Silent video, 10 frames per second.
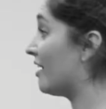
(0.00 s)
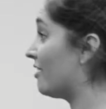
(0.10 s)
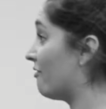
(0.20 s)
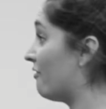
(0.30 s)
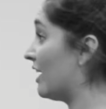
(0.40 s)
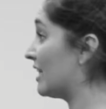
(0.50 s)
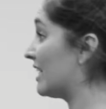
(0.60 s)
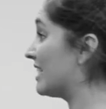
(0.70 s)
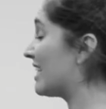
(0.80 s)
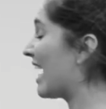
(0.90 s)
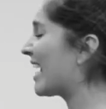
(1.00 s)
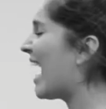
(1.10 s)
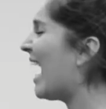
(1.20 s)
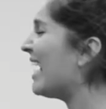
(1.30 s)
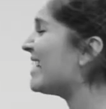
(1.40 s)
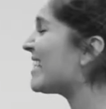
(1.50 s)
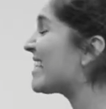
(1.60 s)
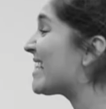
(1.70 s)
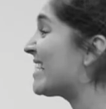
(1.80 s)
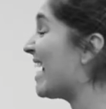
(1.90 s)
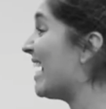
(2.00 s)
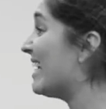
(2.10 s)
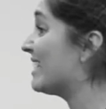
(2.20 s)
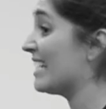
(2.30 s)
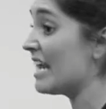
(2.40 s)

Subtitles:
have a say in their destiny and